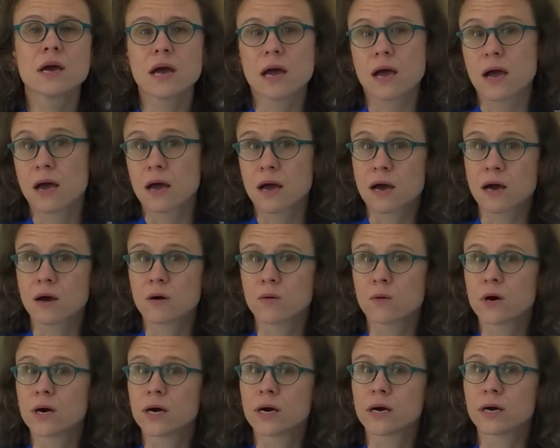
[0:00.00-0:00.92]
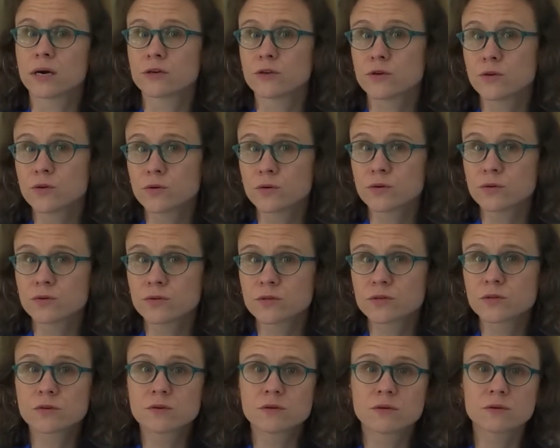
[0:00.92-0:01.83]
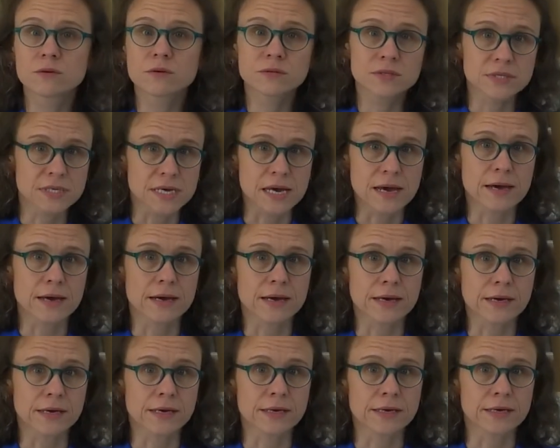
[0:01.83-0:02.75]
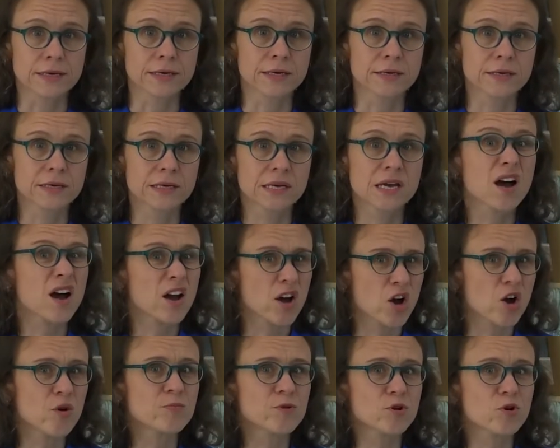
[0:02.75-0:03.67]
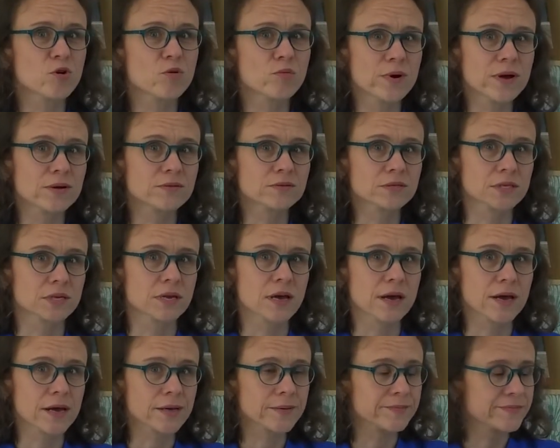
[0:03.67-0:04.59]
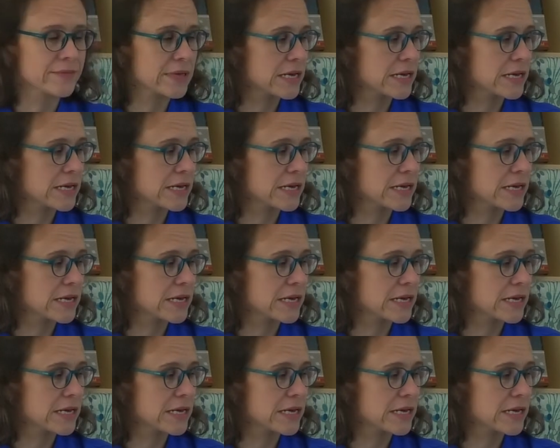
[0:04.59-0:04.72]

How are you today? I hope you're well today.